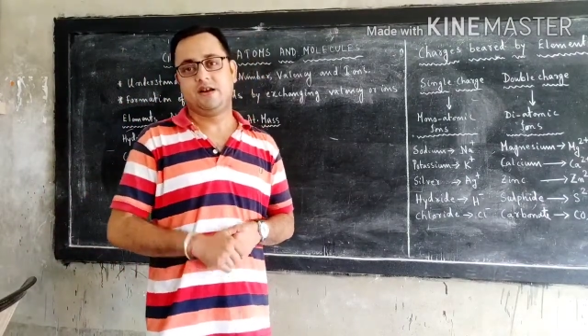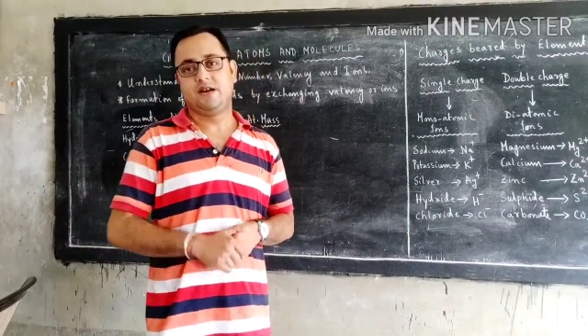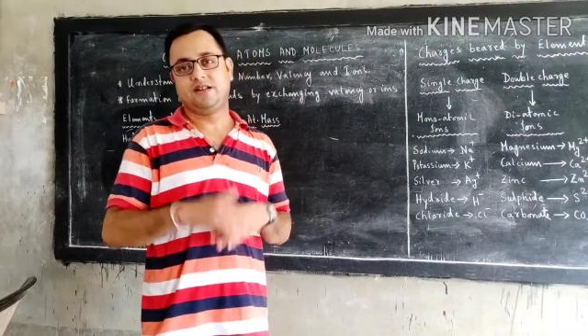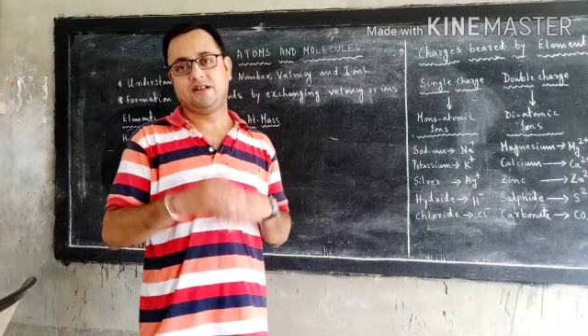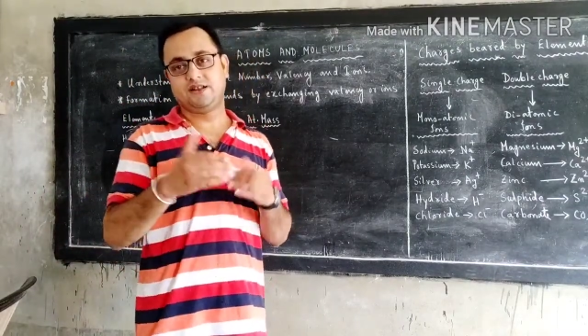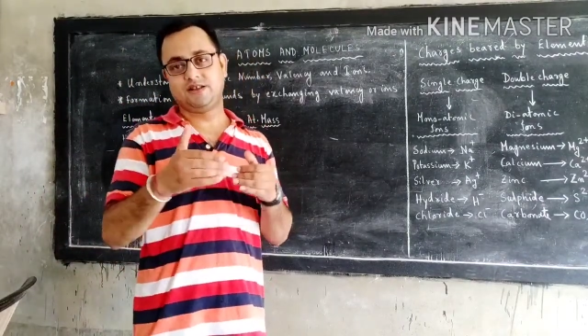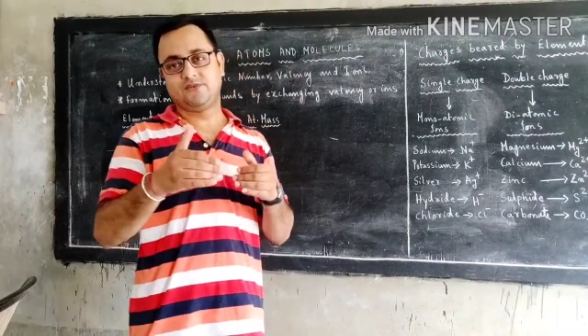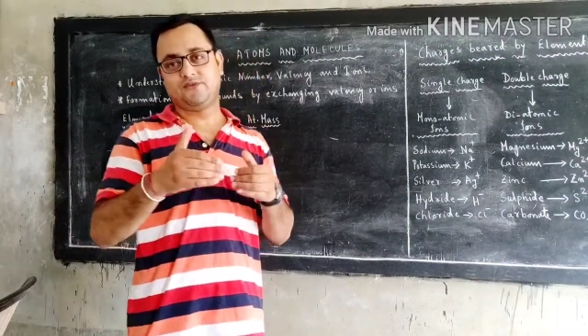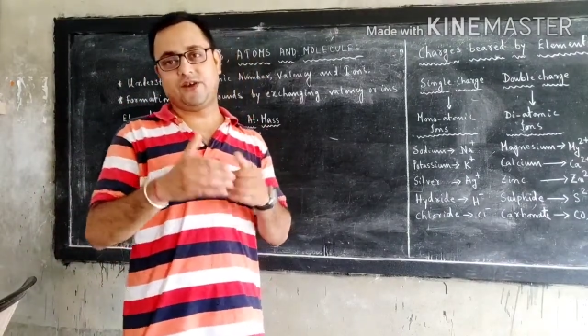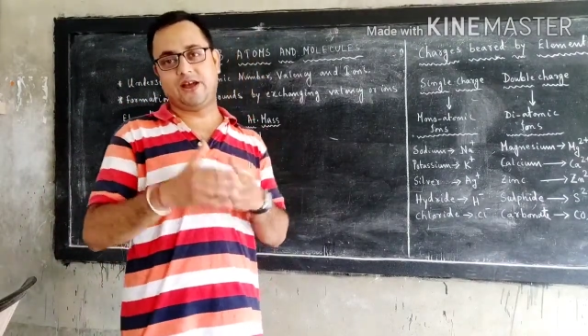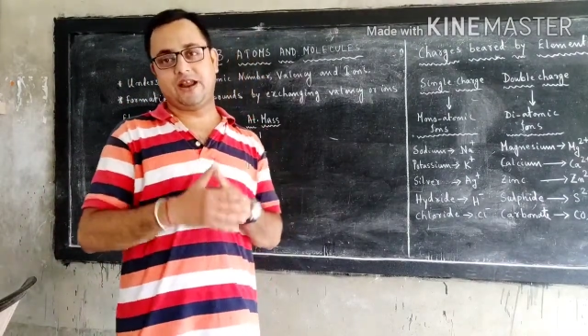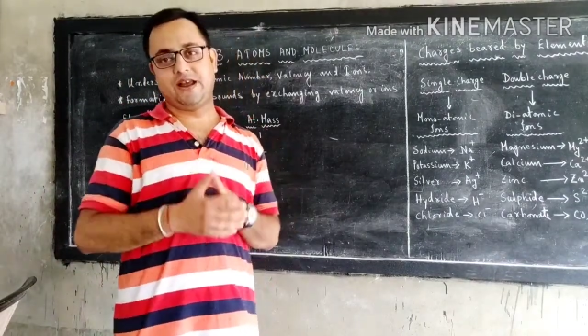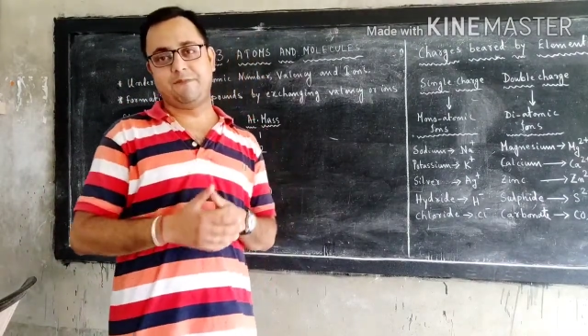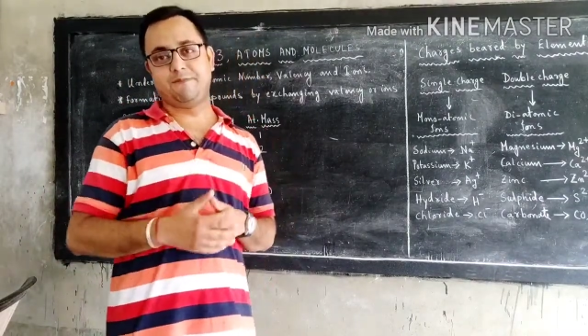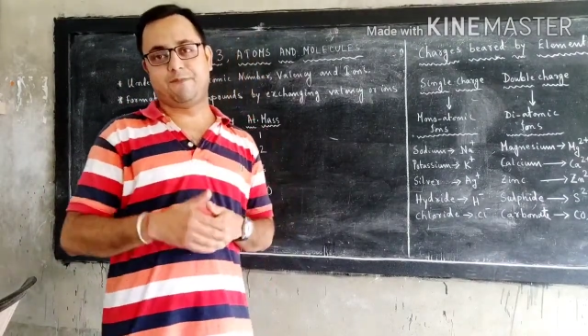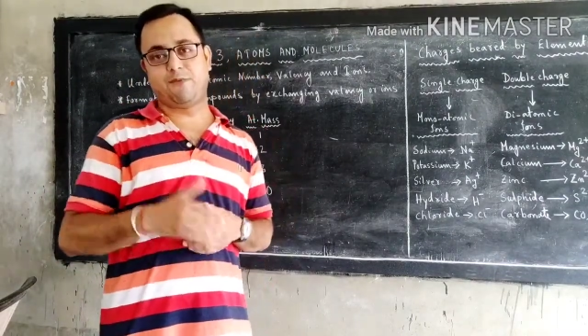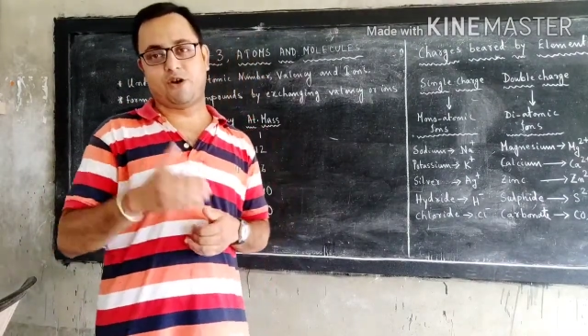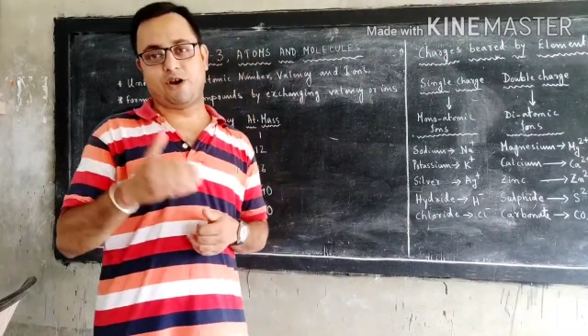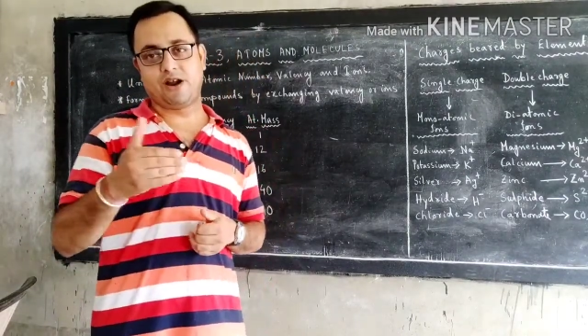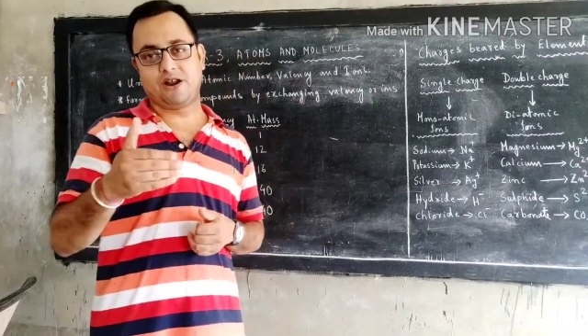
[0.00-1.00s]
This is
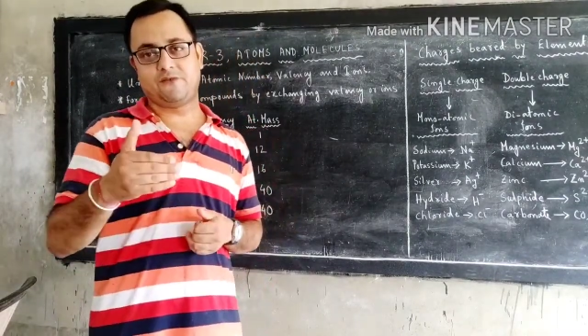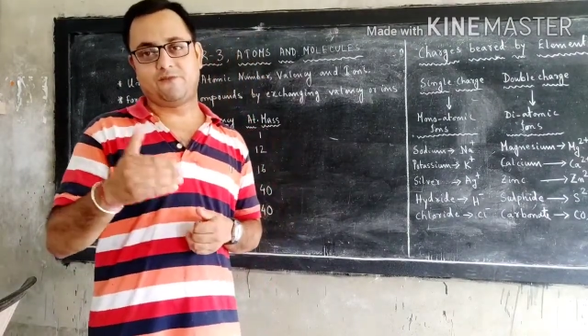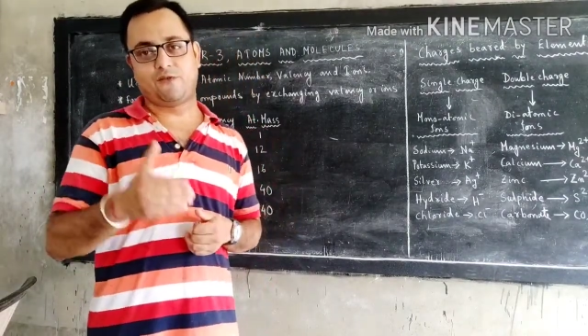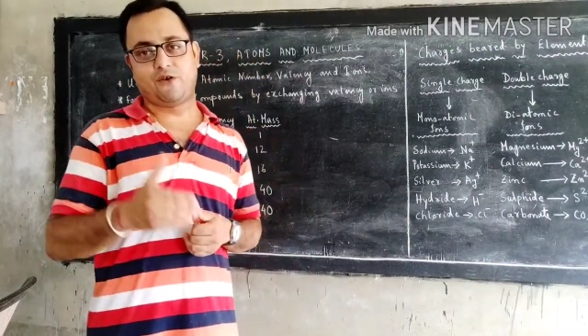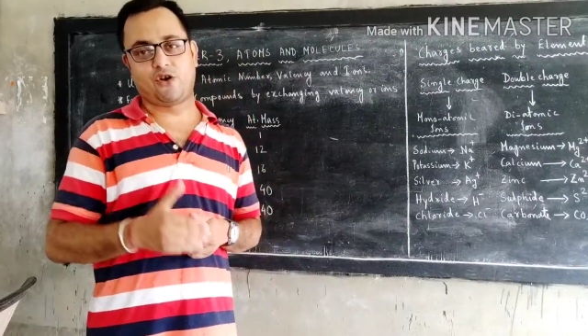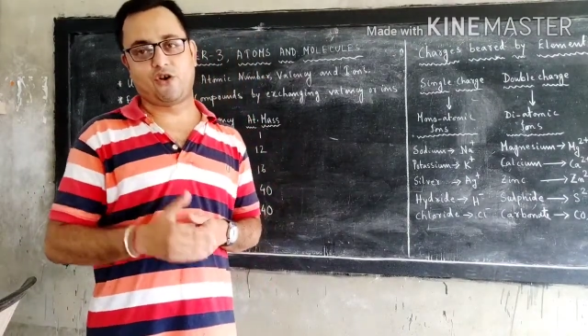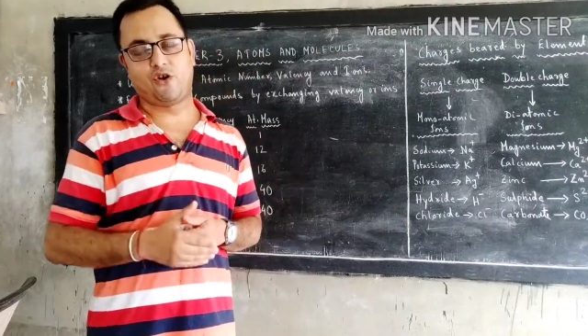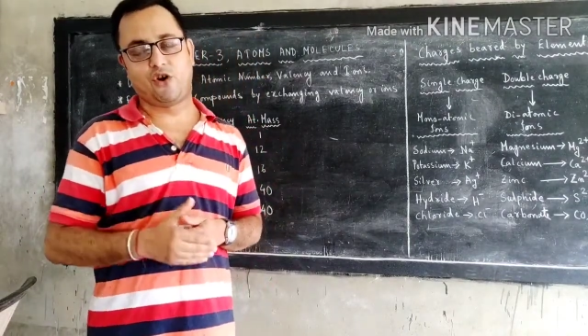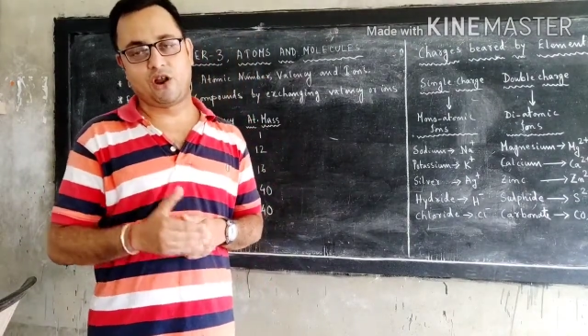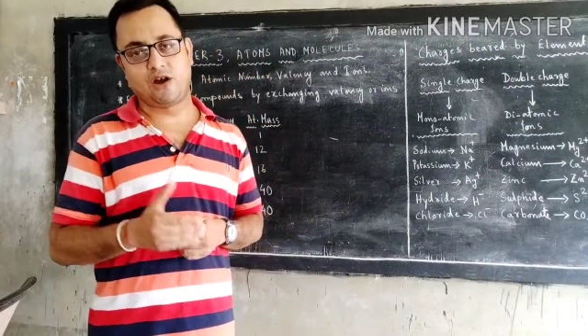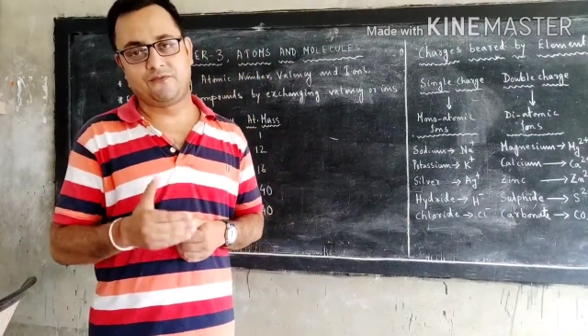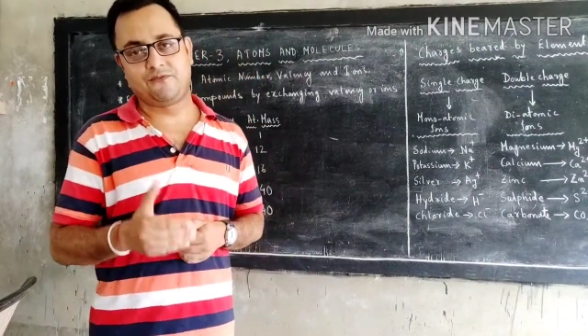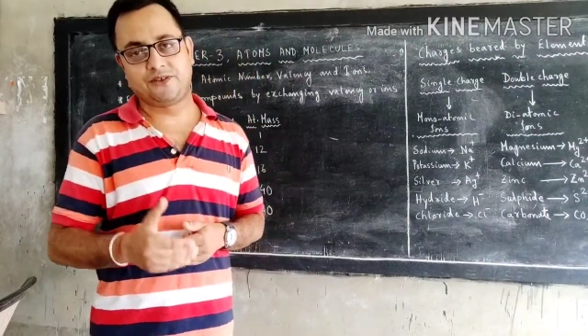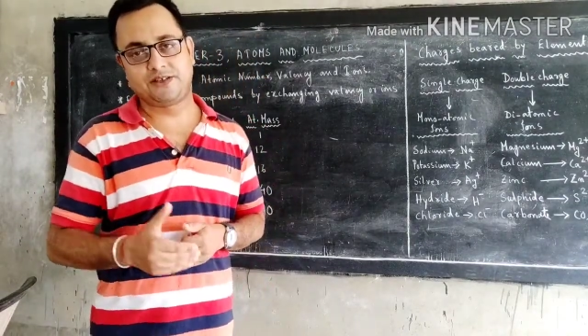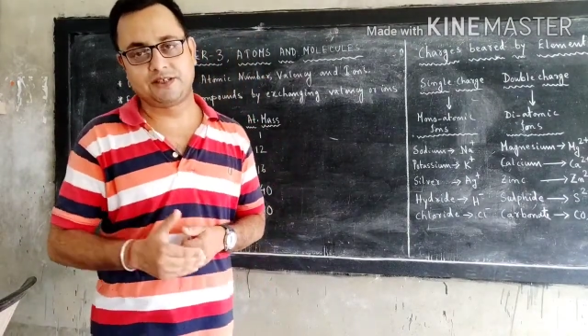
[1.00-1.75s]
very important for all of